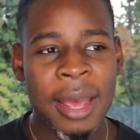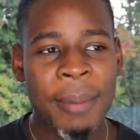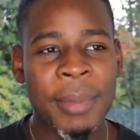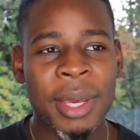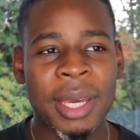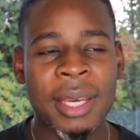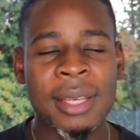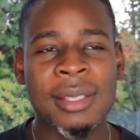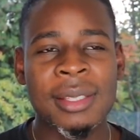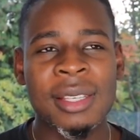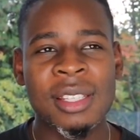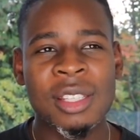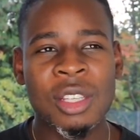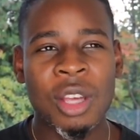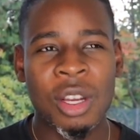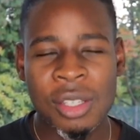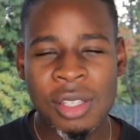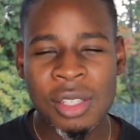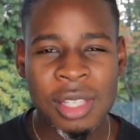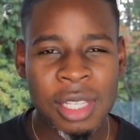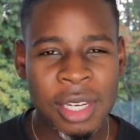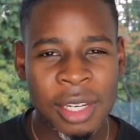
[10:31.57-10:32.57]
because he's
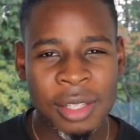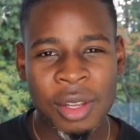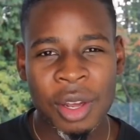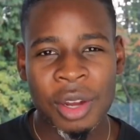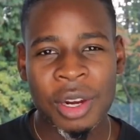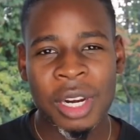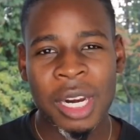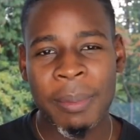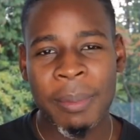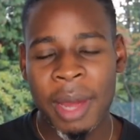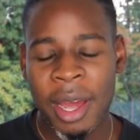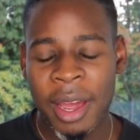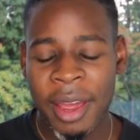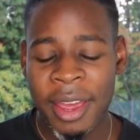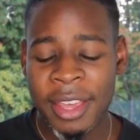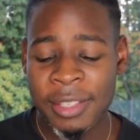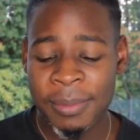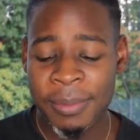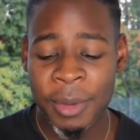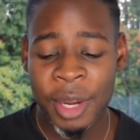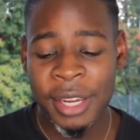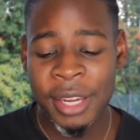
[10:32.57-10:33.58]
constantly talking about
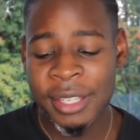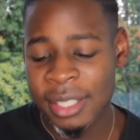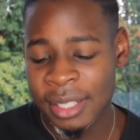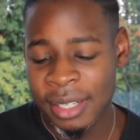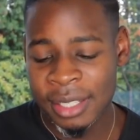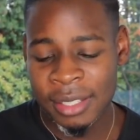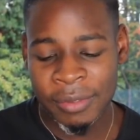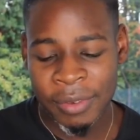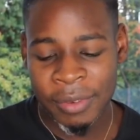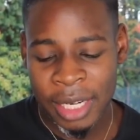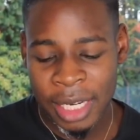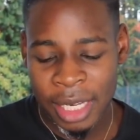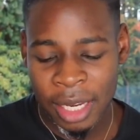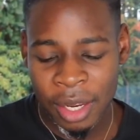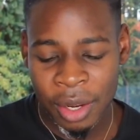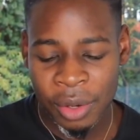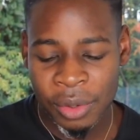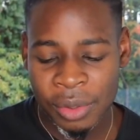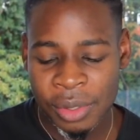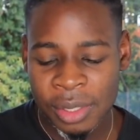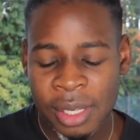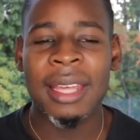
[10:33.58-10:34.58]
his merch in his
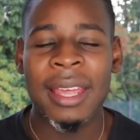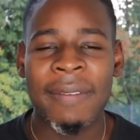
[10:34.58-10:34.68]
videos.